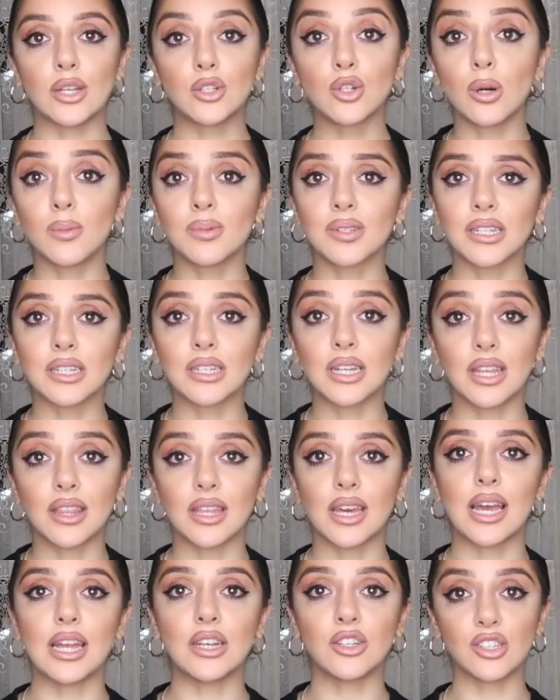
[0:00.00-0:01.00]
wear tops
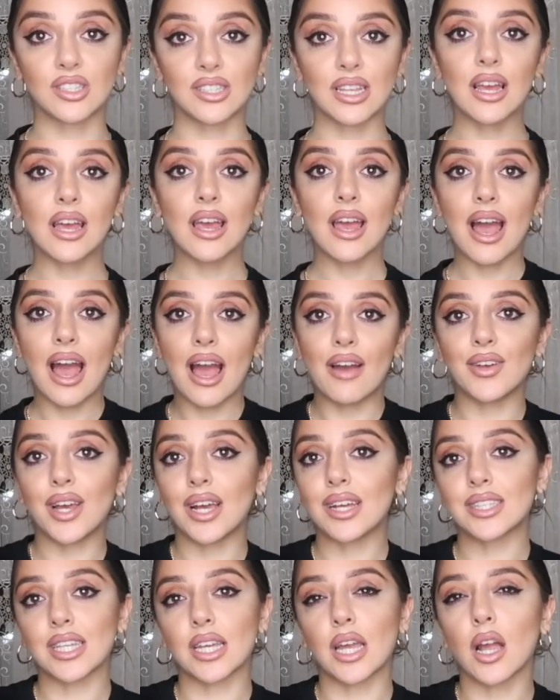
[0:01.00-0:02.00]
underneath it and just have
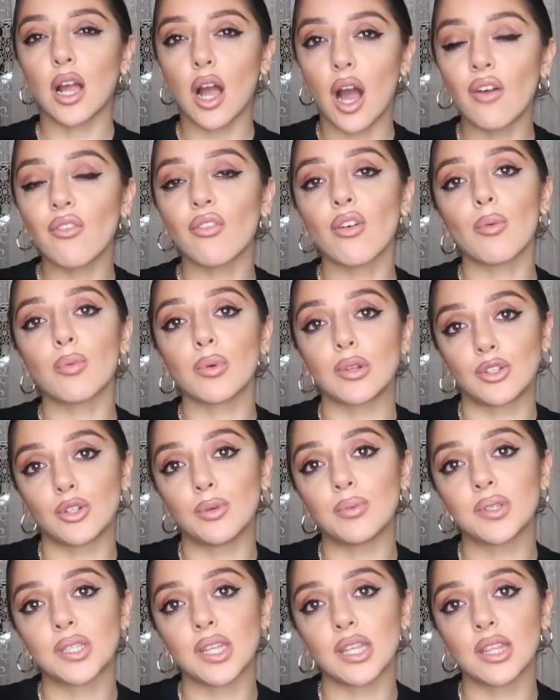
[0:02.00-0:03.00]
it as like a cover up on
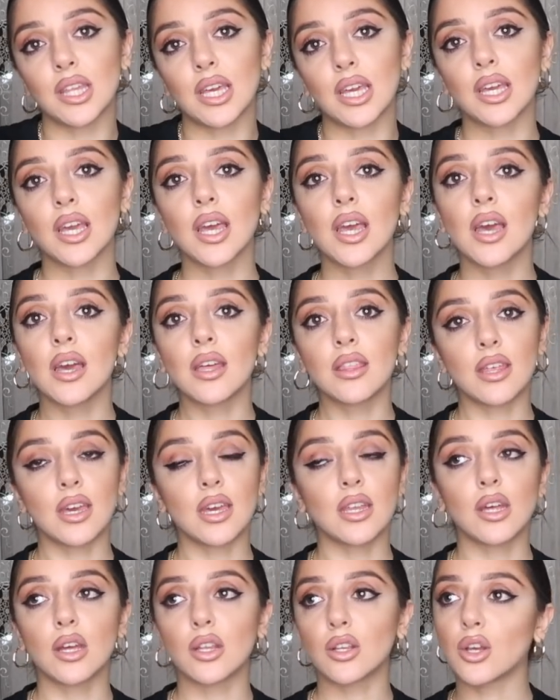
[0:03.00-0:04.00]
top of something,
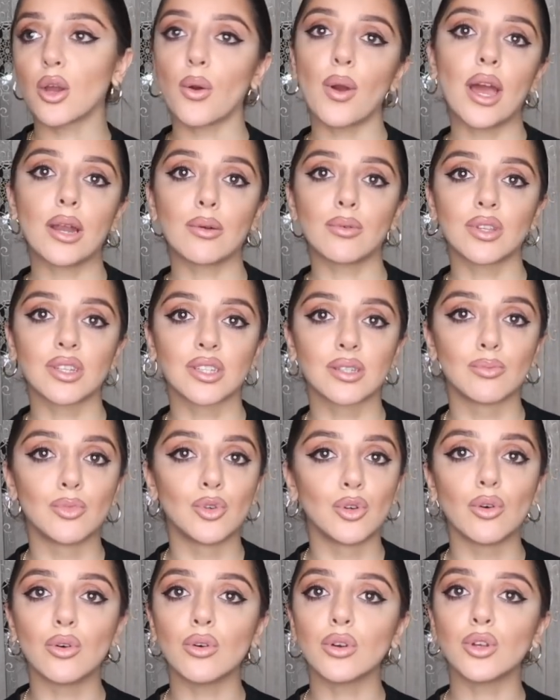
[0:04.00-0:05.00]
then go ahead with a
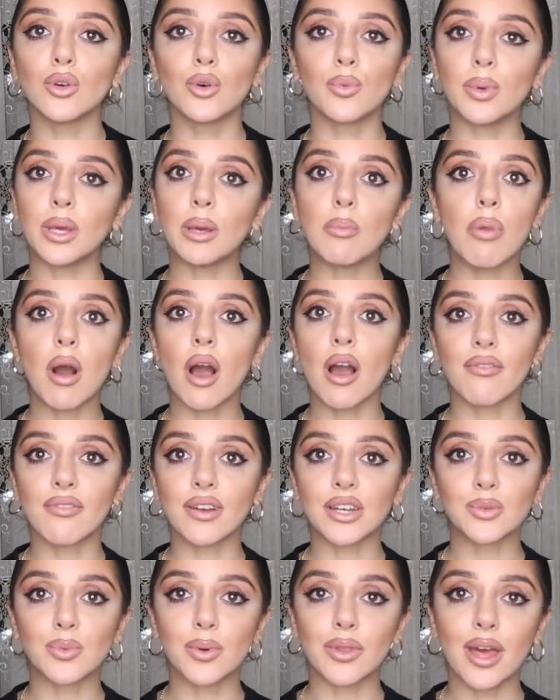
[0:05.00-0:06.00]
small, you'll be
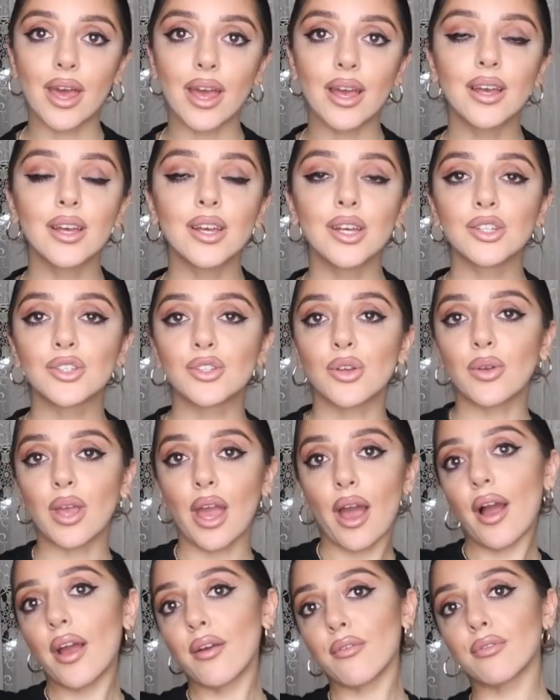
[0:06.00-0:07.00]
perfect with it. So
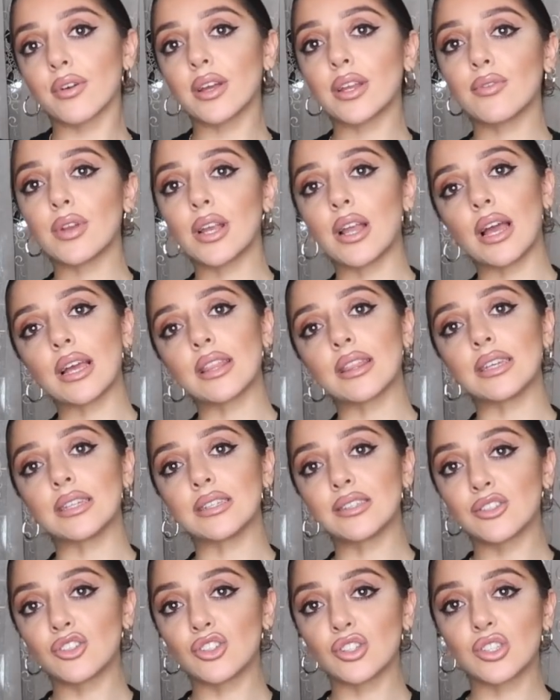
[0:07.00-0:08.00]
yeah, I really, really like
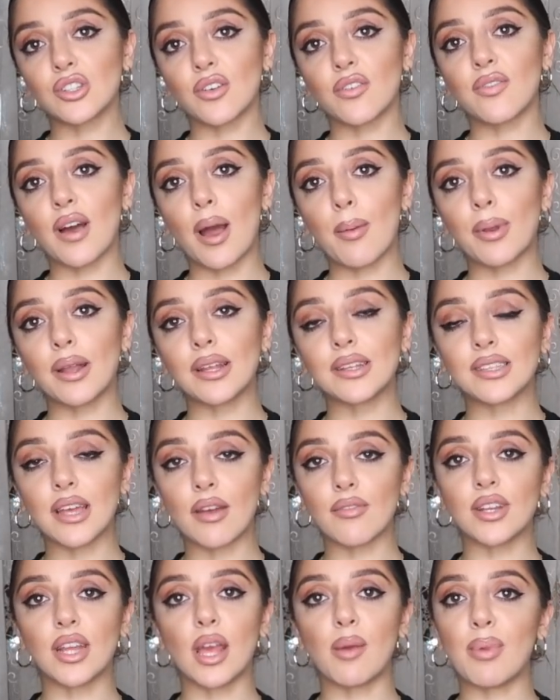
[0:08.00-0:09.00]
this. Just a fabulous
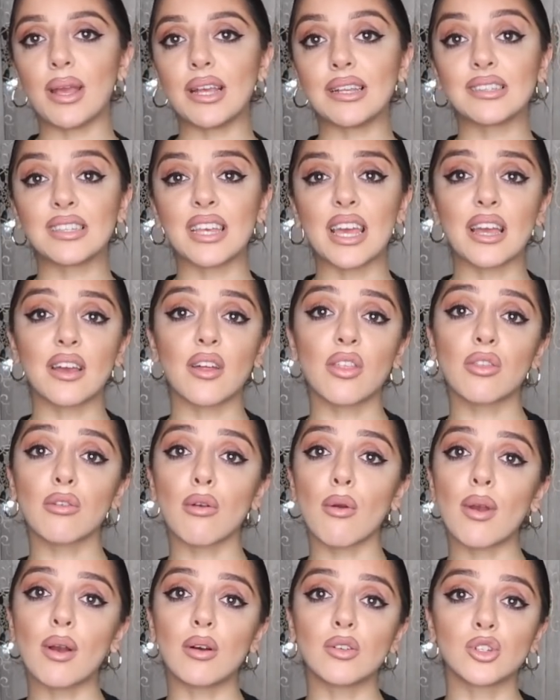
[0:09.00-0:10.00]
everyday basic.
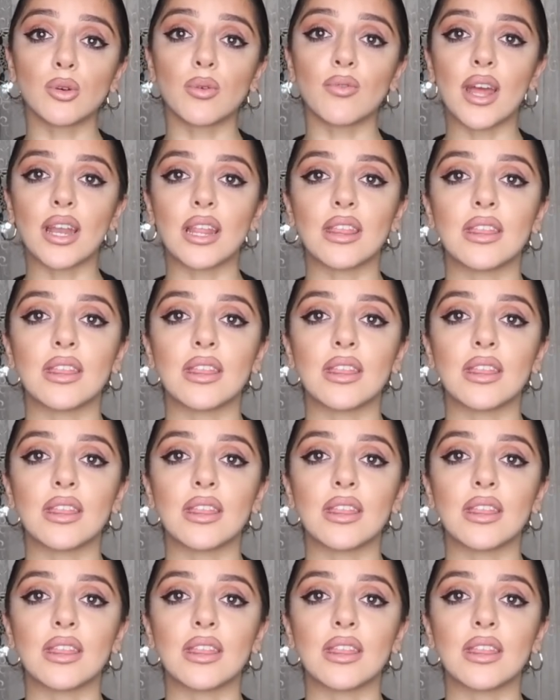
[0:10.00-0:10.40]
Throw it on top of